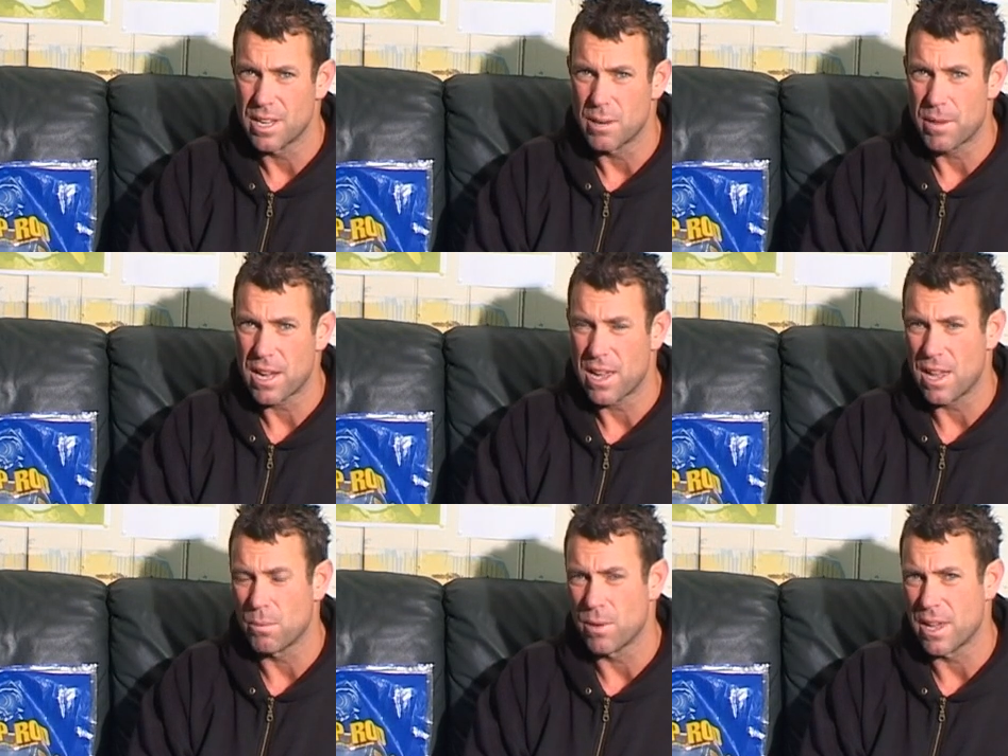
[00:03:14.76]
get back
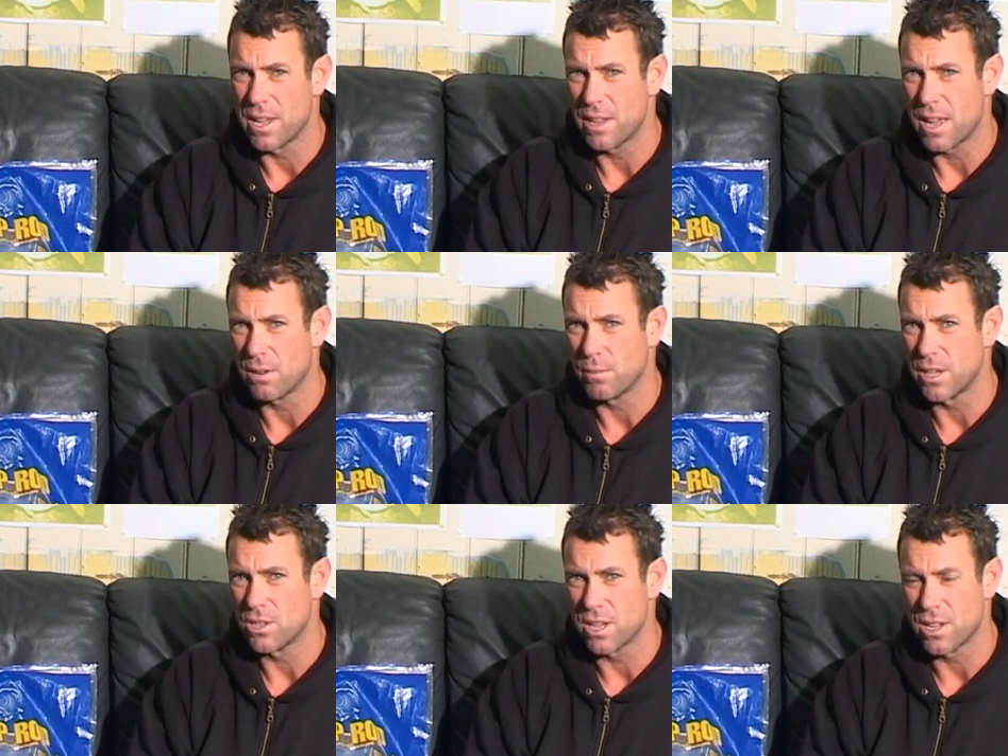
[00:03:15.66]
out of the
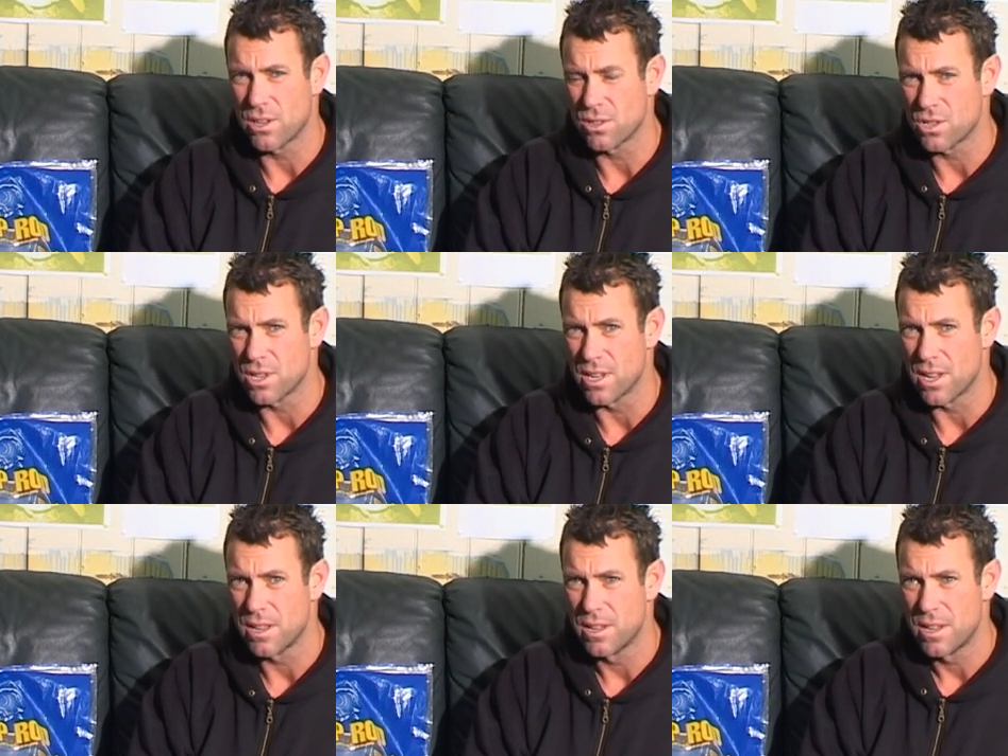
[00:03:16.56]
way so they can't see
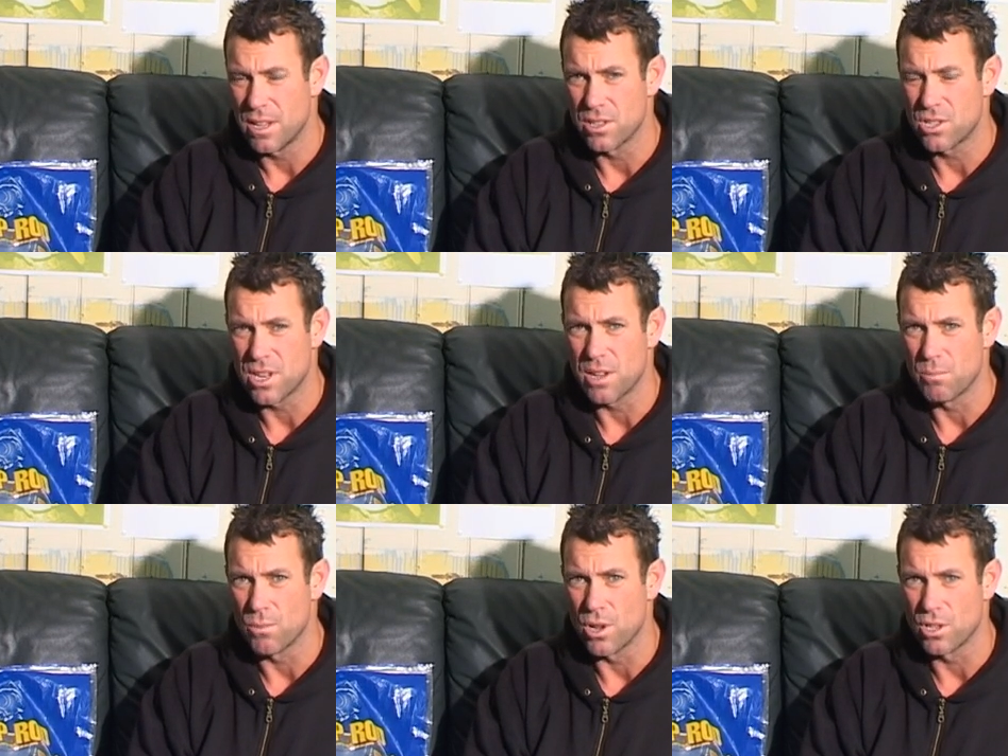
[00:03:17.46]
you, and sit
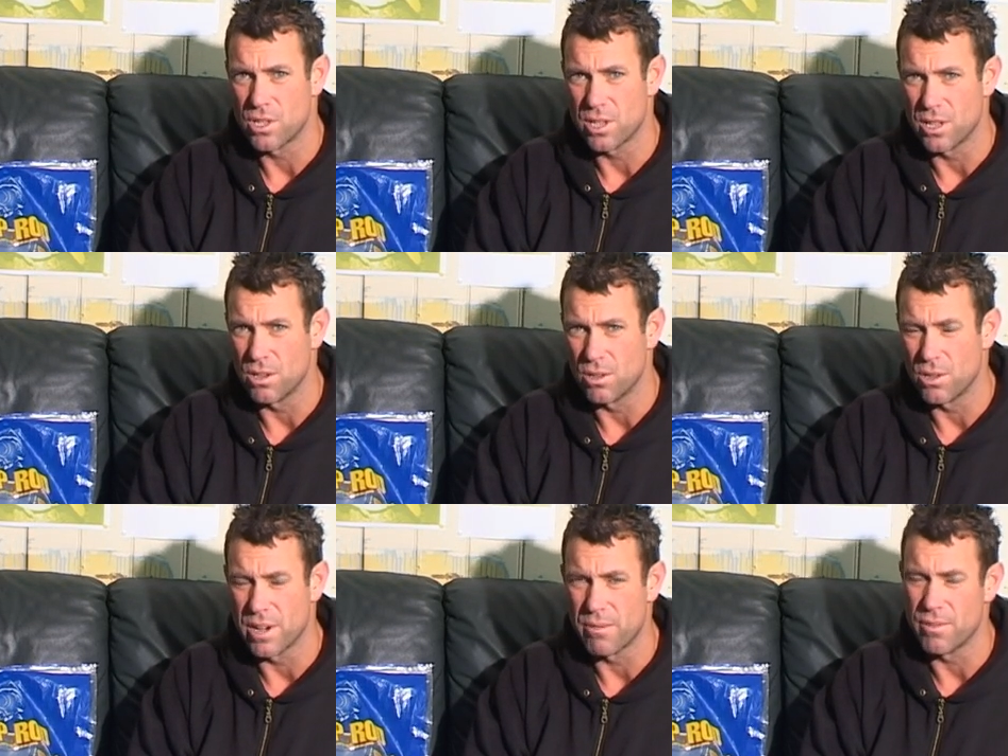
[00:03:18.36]
and watch, and you'll
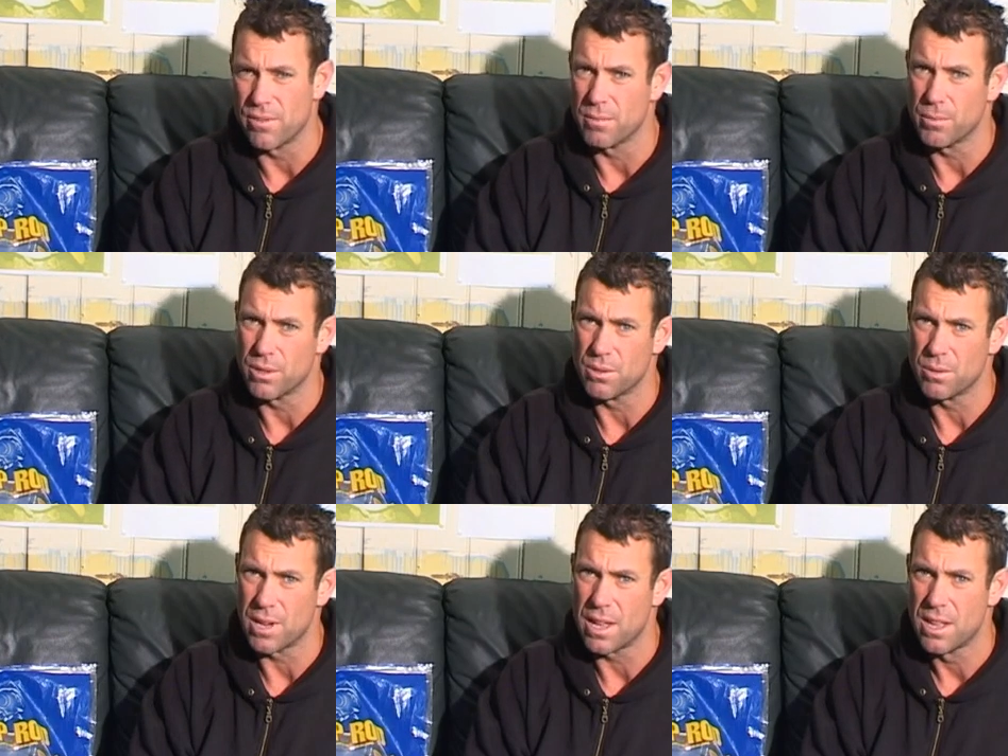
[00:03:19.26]
learn everything by
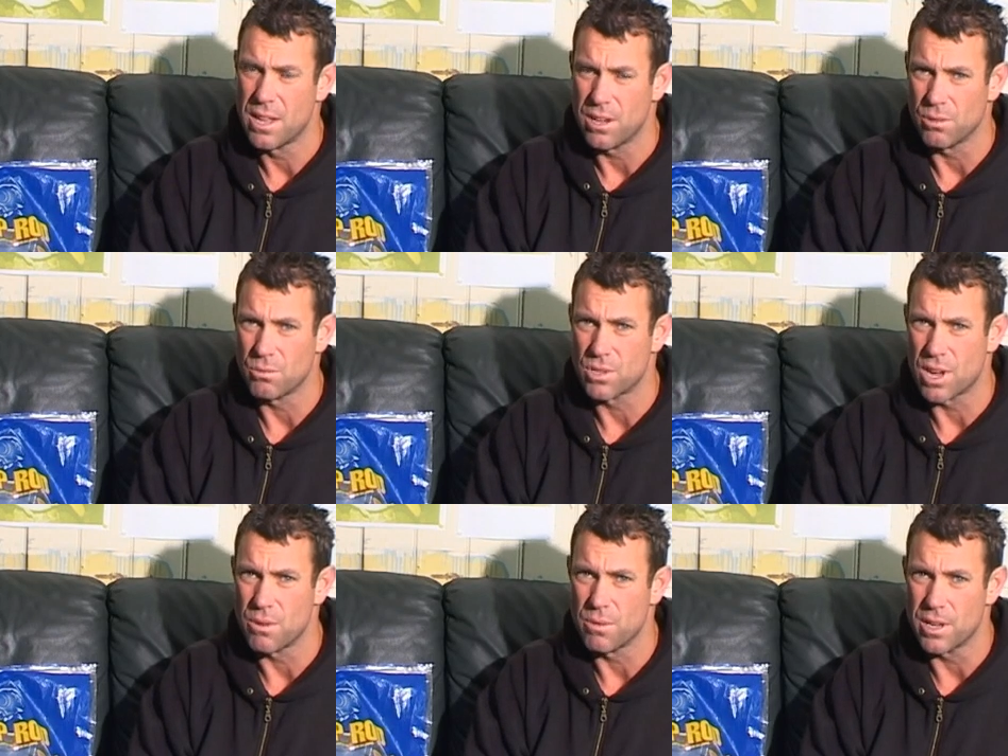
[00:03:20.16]
doing that, and
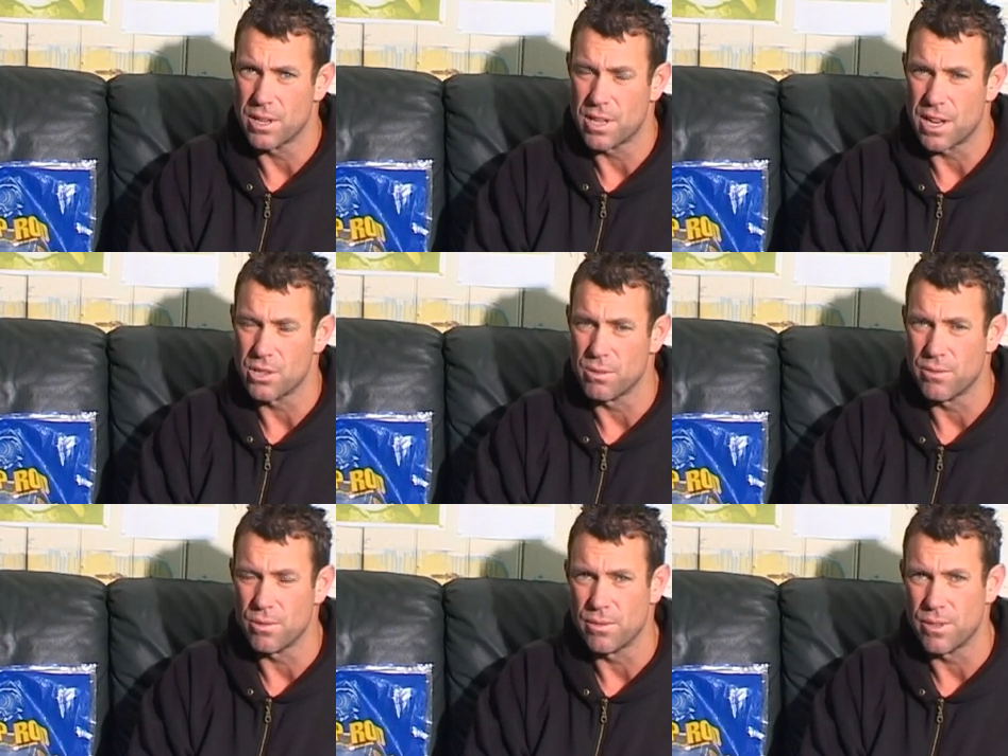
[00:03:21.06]
also it'll catch you a
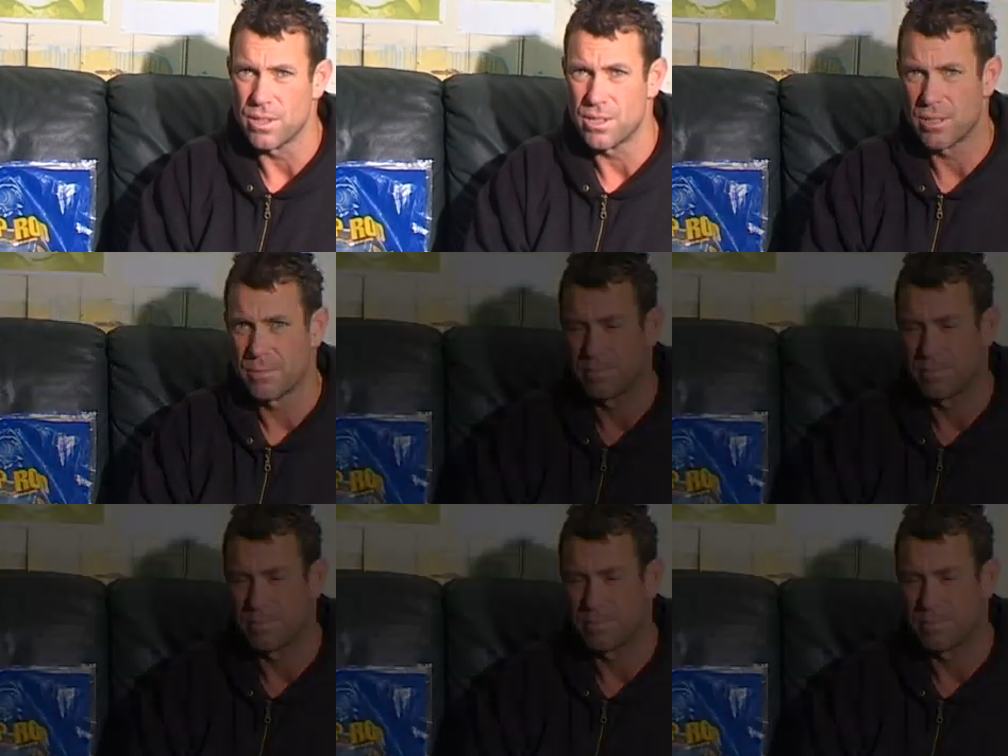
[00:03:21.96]
few fish.